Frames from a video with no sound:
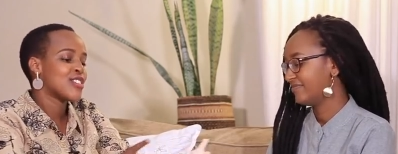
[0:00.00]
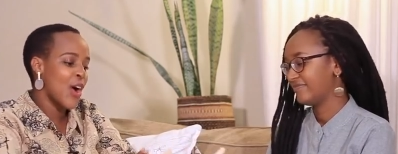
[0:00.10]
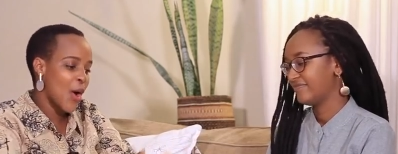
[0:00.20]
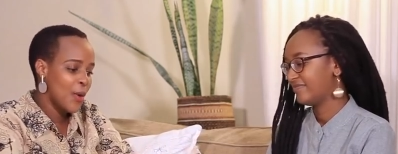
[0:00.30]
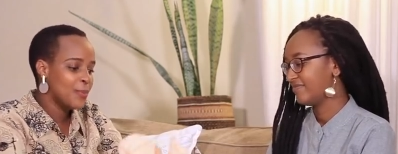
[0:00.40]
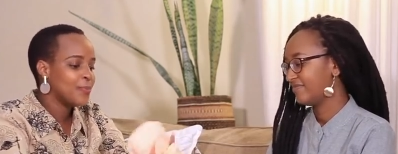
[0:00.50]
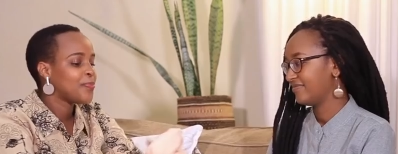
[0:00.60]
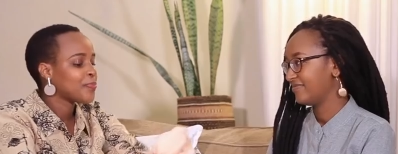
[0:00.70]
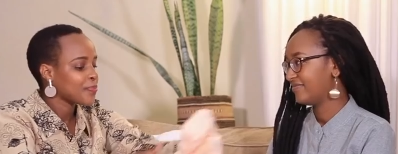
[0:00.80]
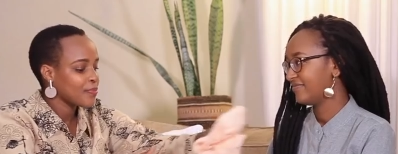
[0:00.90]
Speaker 1: so
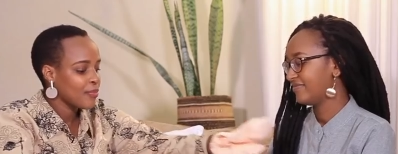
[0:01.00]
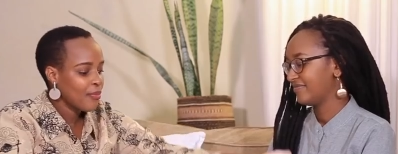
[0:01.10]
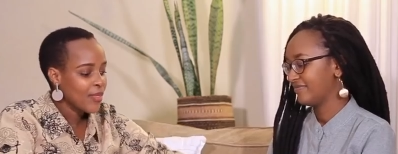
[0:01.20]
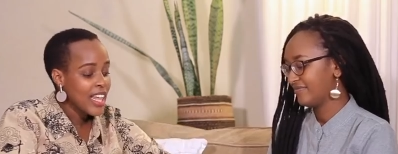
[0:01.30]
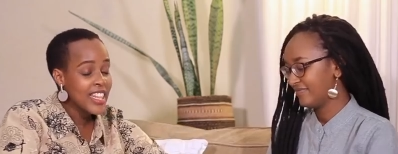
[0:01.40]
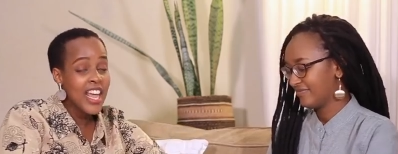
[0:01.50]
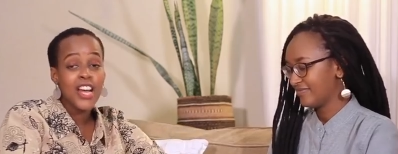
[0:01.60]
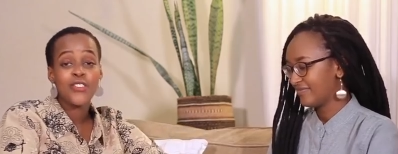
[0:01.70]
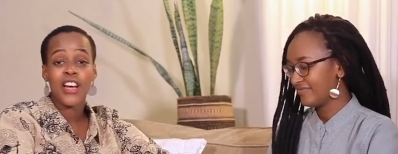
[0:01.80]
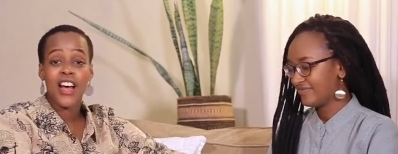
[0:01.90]
they had
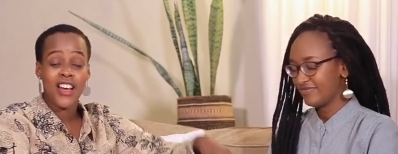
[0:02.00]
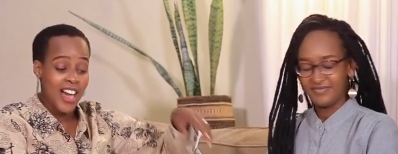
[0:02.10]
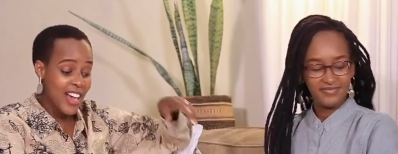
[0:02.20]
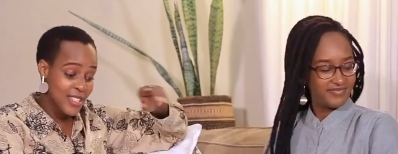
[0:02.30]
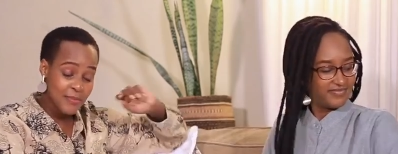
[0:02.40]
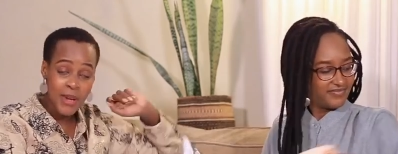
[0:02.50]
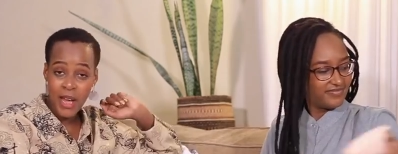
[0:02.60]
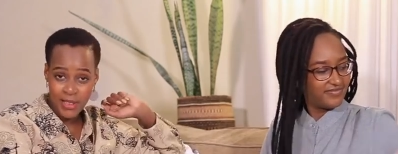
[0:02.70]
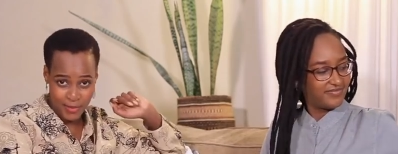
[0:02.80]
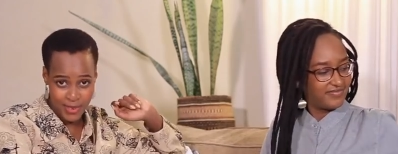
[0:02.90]
asked my
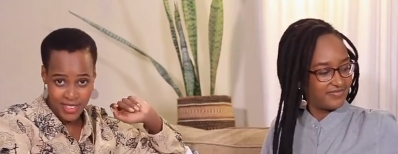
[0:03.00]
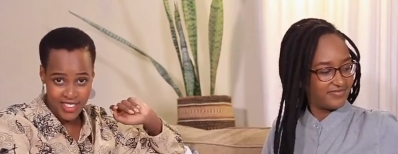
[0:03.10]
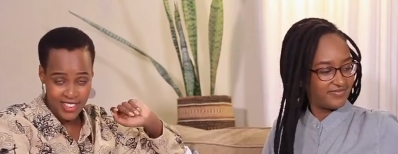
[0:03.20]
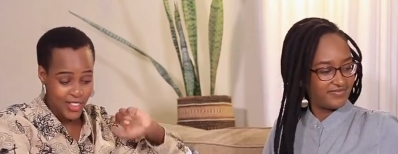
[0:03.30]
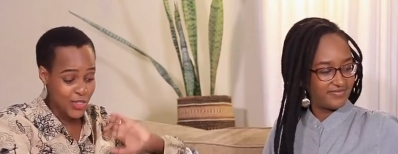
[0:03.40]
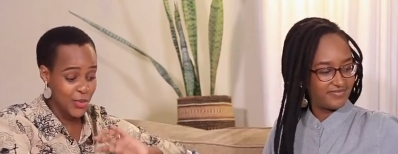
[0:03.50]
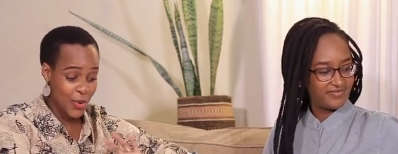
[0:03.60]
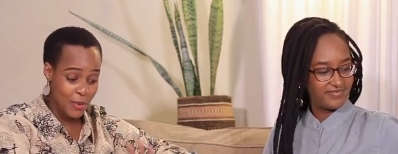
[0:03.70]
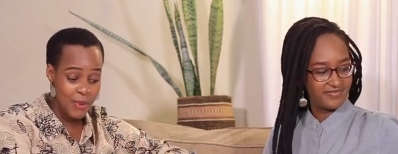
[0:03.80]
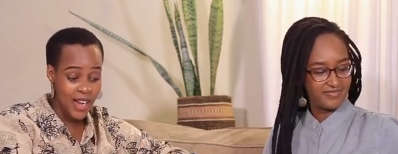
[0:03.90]
husband to go
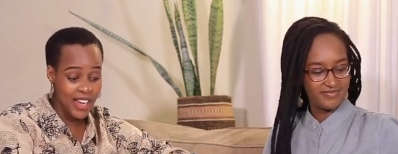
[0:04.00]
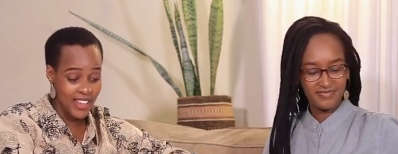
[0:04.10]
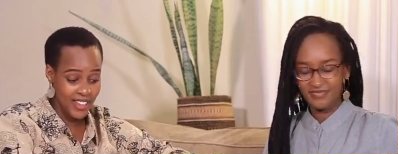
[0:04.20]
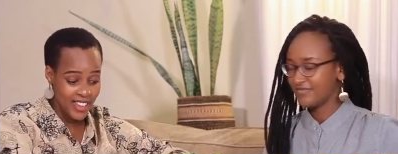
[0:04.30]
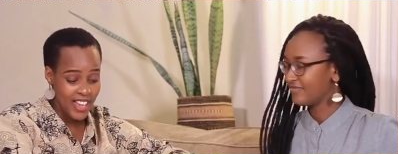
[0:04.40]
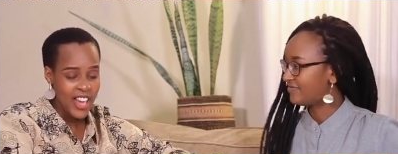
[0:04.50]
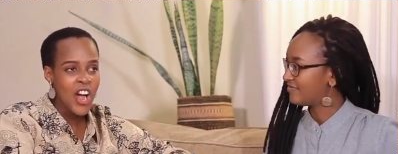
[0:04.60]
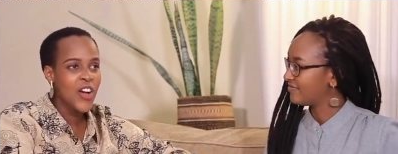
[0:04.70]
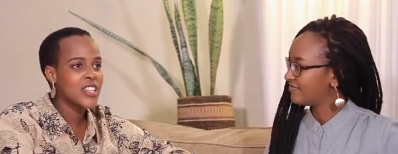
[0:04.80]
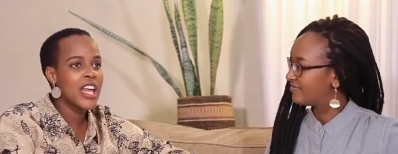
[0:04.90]
buy i
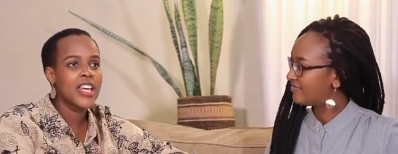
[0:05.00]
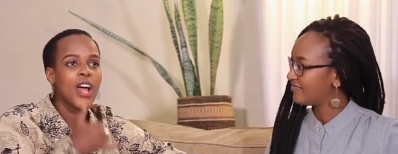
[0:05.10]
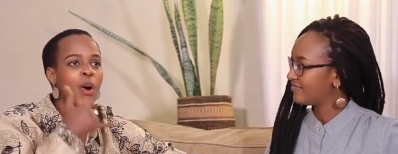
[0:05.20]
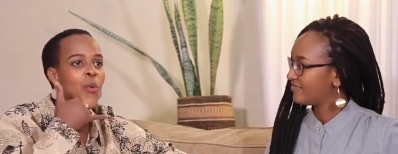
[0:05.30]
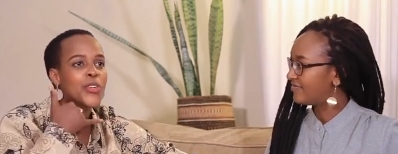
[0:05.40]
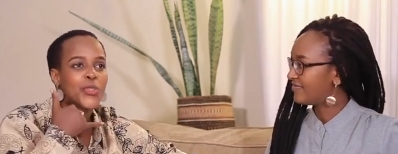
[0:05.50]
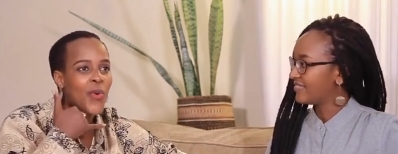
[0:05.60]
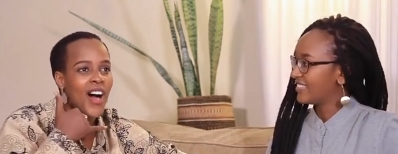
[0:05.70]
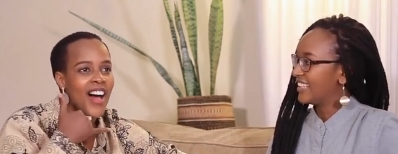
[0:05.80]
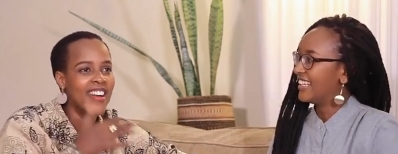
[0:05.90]
was like which
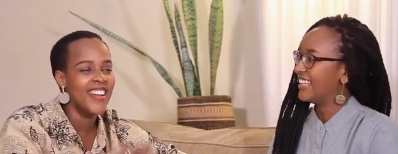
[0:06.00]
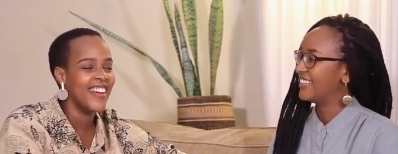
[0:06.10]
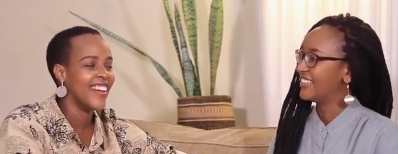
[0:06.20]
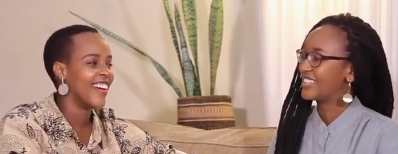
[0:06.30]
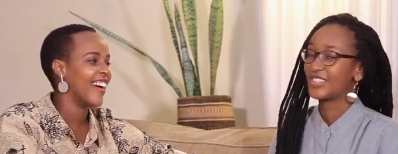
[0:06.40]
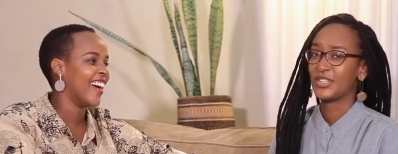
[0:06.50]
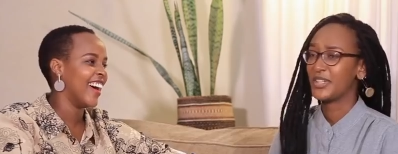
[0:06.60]
one which one